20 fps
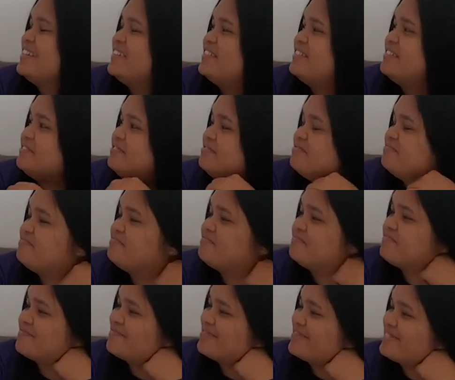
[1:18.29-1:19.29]

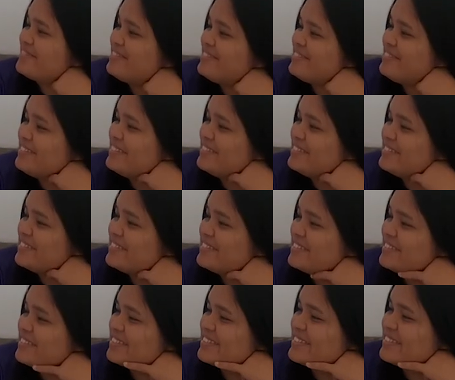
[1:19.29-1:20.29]

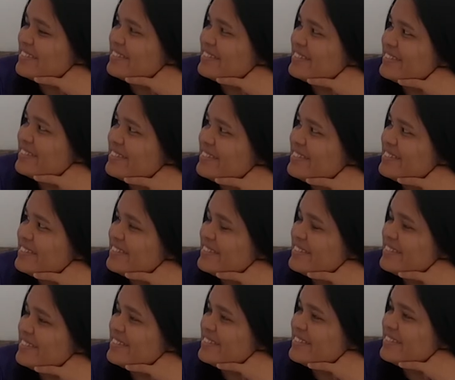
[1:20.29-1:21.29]

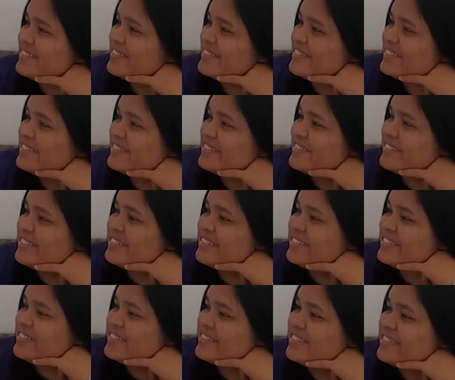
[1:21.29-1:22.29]

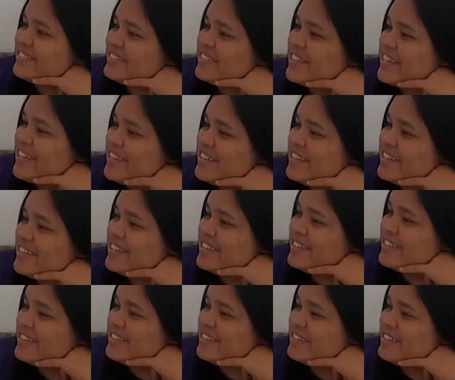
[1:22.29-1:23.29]

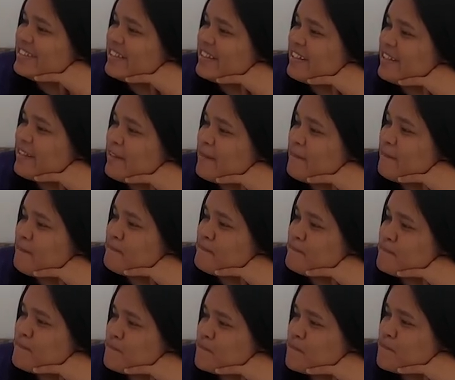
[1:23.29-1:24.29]

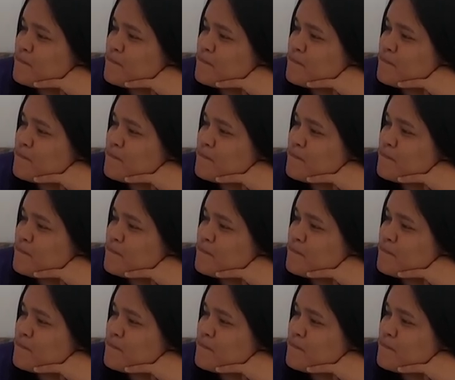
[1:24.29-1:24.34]
This person isn't speaking.